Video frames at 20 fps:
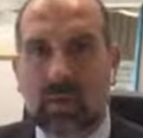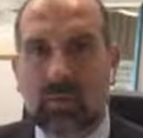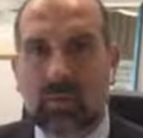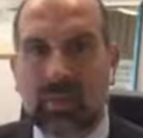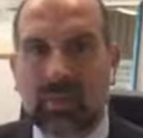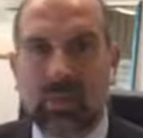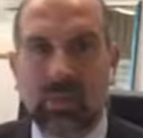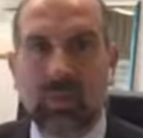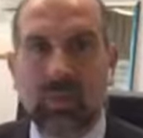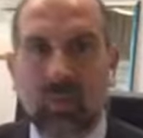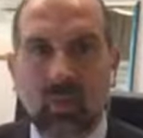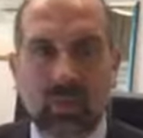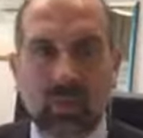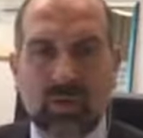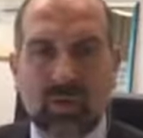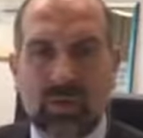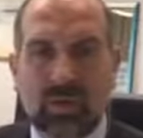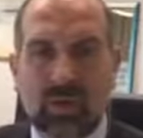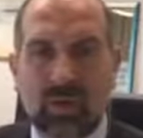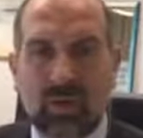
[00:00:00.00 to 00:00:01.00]

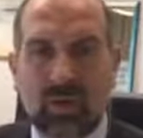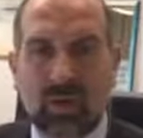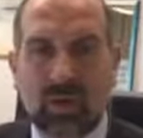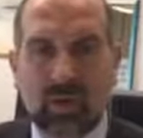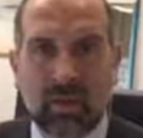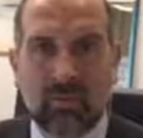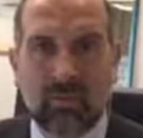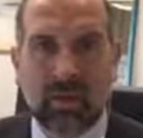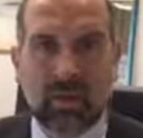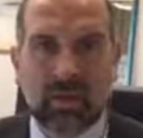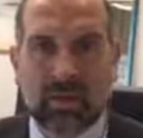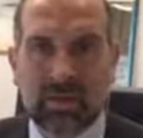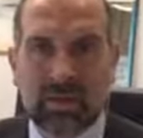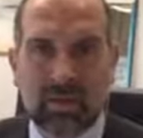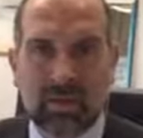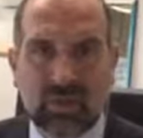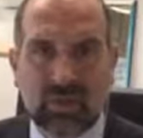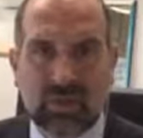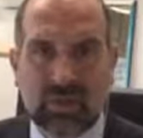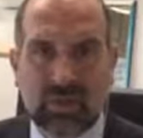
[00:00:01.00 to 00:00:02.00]
endorse other
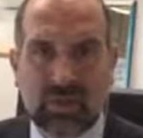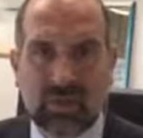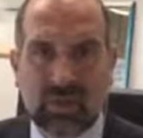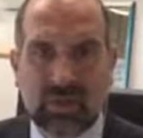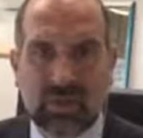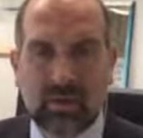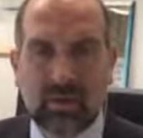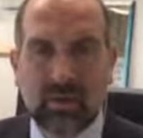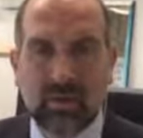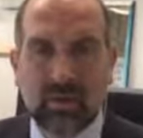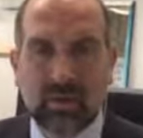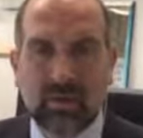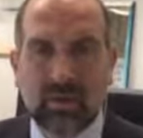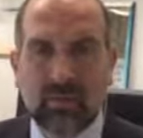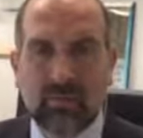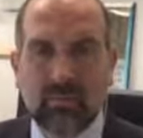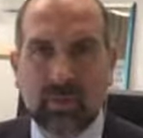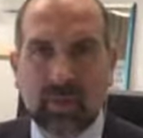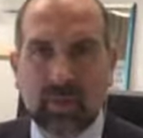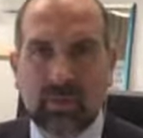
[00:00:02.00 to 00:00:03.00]
practitioners here,
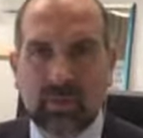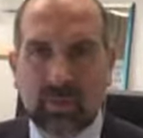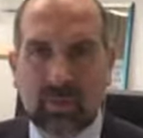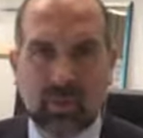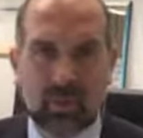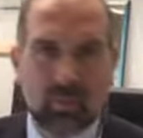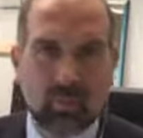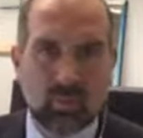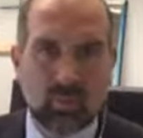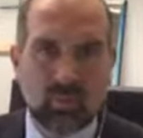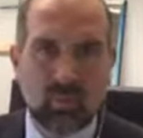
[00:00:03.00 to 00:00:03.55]
because I'm